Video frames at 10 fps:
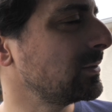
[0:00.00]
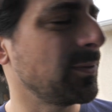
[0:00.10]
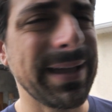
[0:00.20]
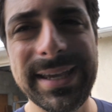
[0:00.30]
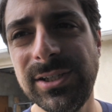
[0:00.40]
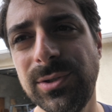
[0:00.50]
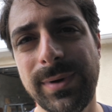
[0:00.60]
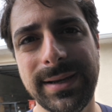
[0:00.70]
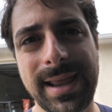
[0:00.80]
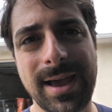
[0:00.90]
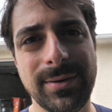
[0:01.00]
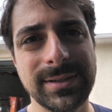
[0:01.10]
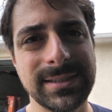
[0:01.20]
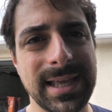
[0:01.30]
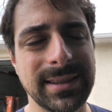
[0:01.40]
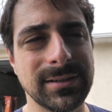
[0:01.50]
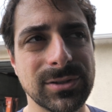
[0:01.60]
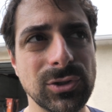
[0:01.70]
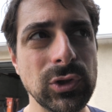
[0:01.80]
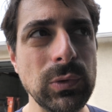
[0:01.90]
So my issue right now is that
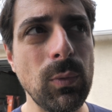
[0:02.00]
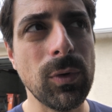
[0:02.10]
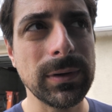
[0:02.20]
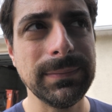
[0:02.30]
there's 2 more